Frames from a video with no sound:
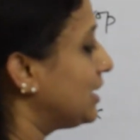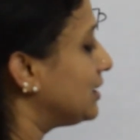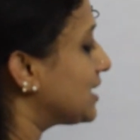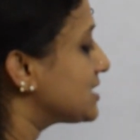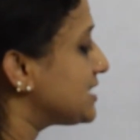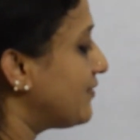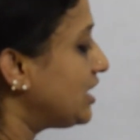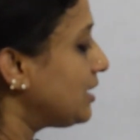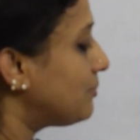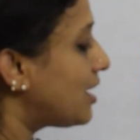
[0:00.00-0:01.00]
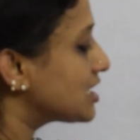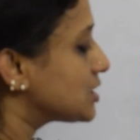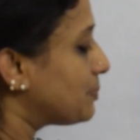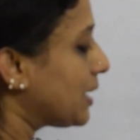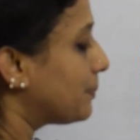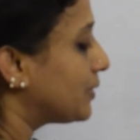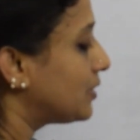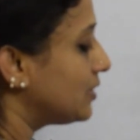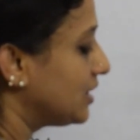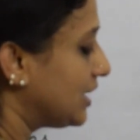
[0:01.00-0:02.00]
that 70 marks
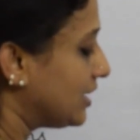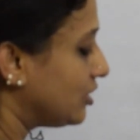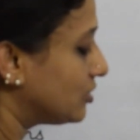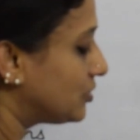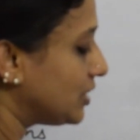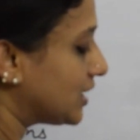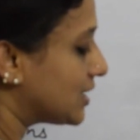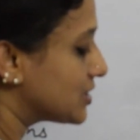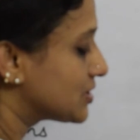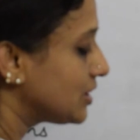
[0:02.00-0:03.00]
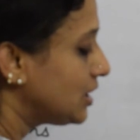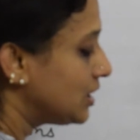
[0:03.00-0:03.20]
paper in your 3 hours.